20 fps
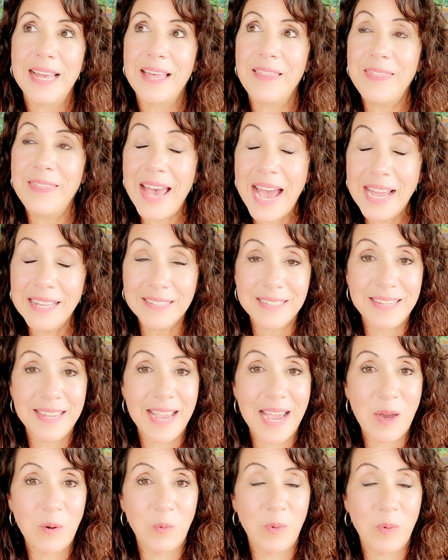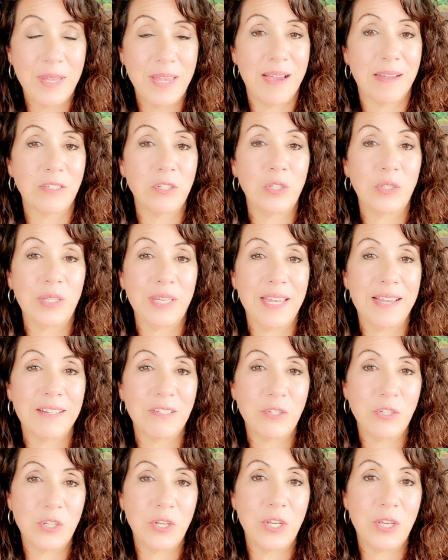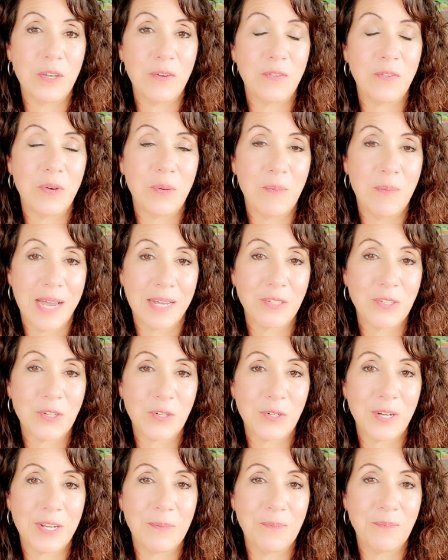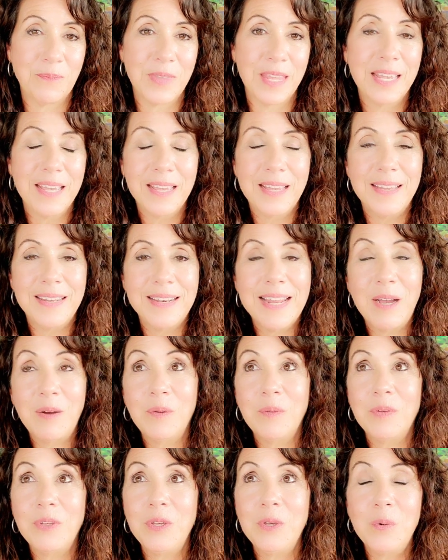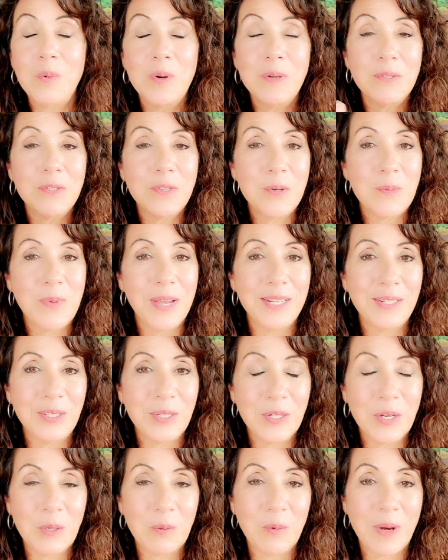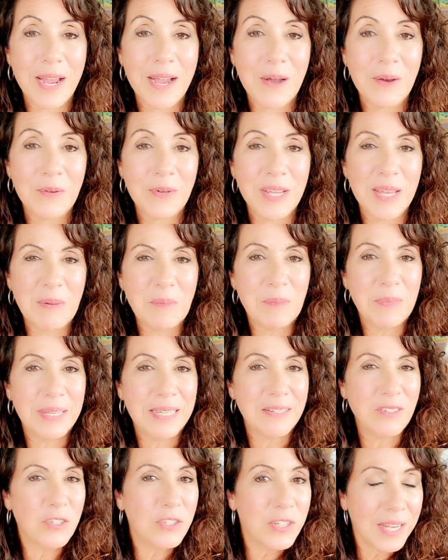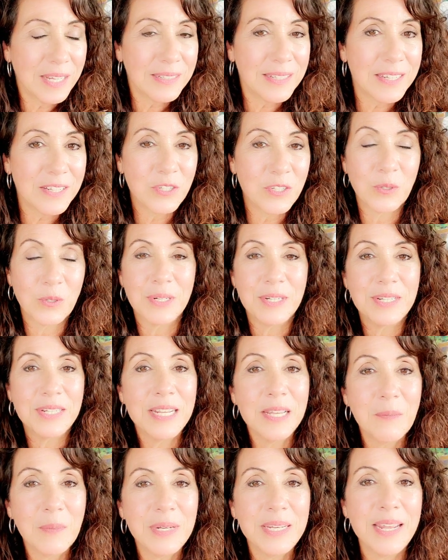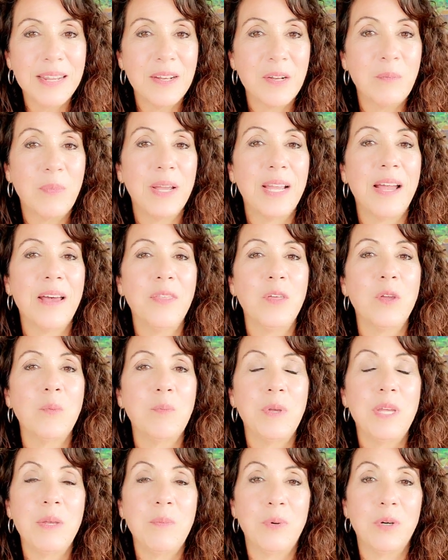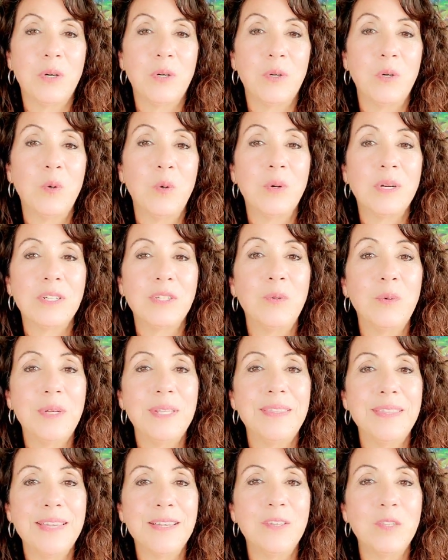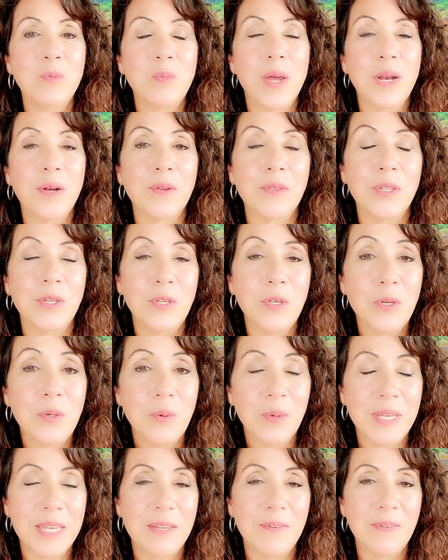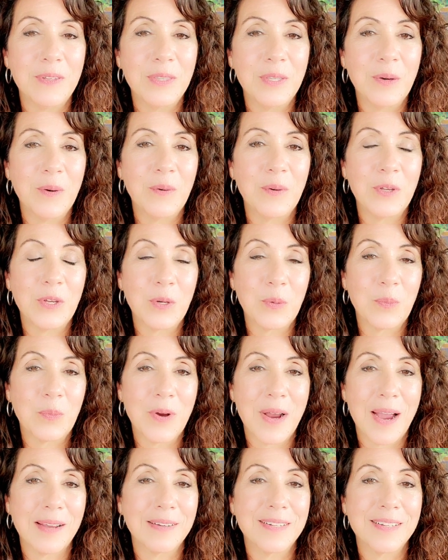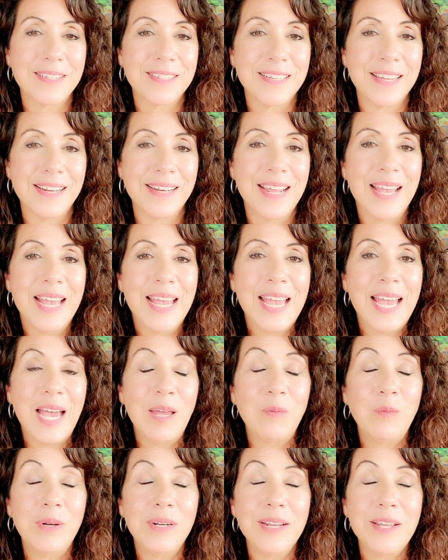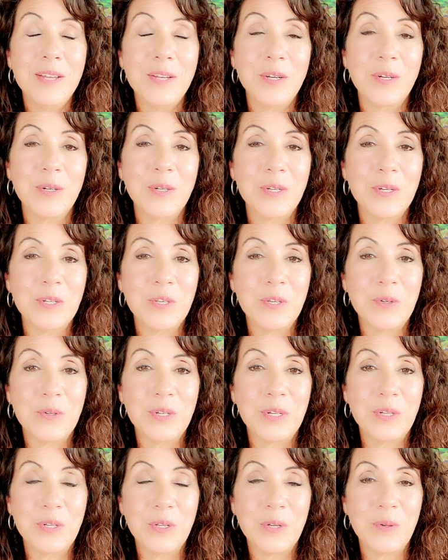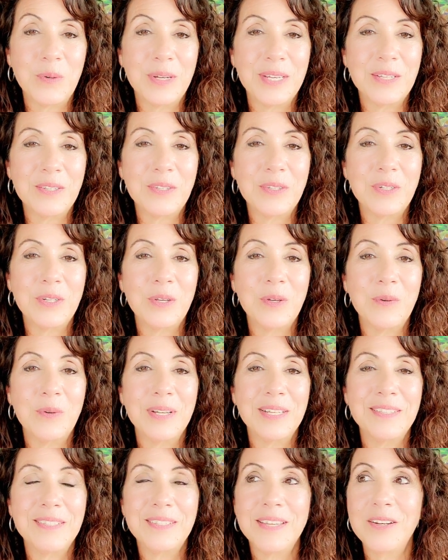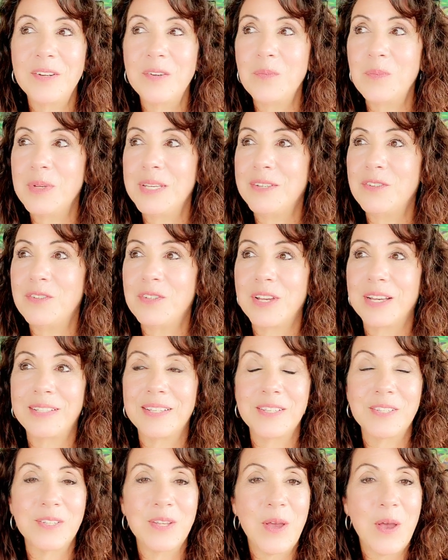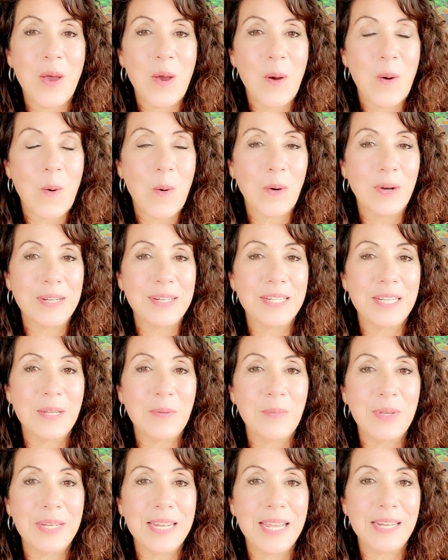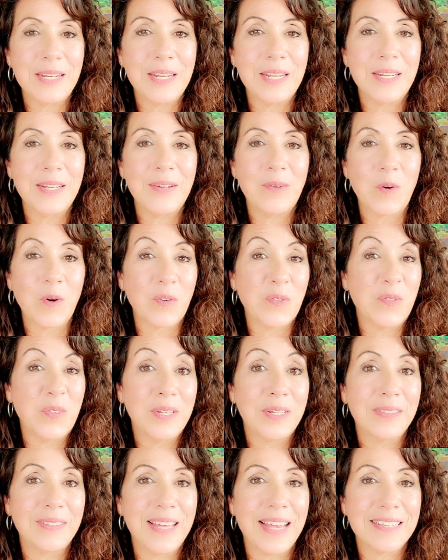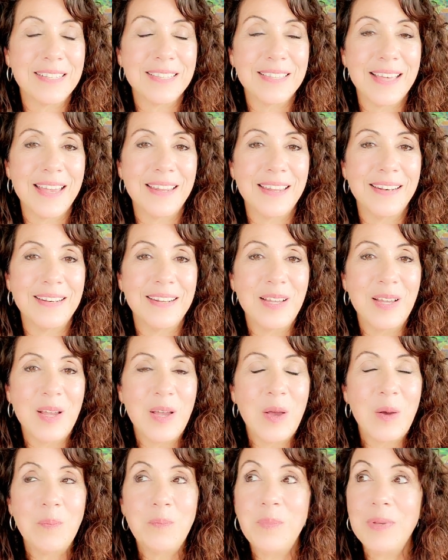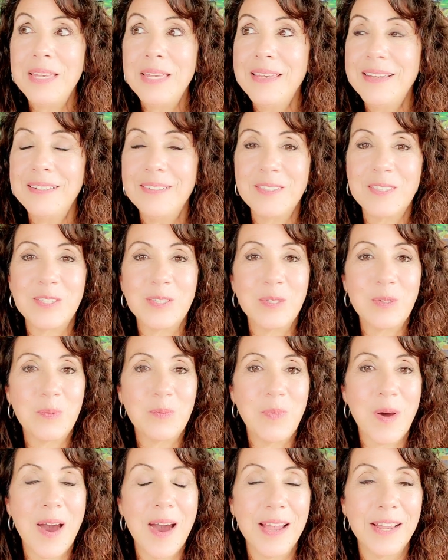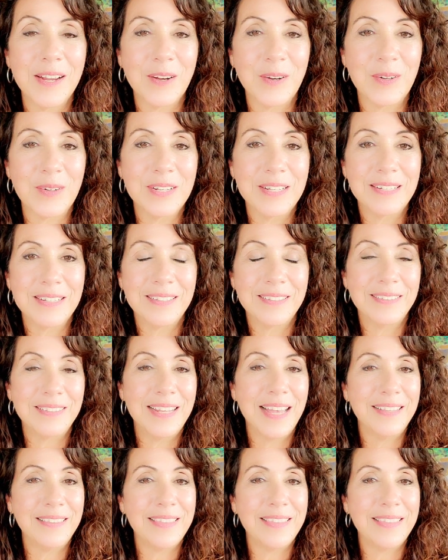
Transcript: That's how we actually achieve mastery. Now, you also might look around and be jealous or intimidated by other people who are doing things better than you, even though you're practicing. And what I encourage you to do is to, instead of being jealous or intimidated or feel less than, be inspired. Let